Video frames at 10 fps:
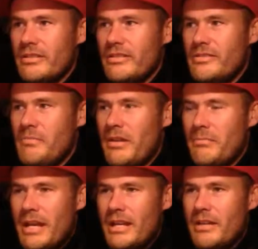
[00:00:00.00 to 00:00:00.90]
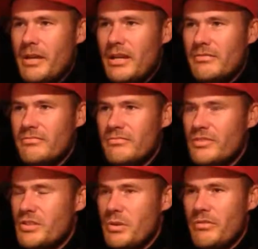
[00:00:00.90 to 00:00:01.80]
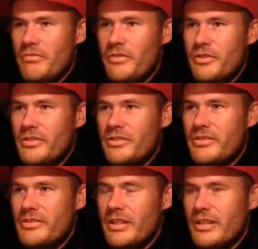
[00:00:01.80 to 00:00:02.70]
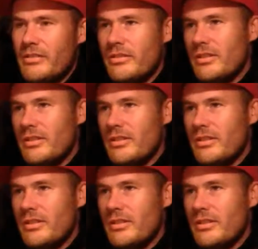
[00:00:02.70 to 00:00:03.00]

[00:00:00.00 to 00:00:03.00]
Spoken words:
spun back about 12 foot, so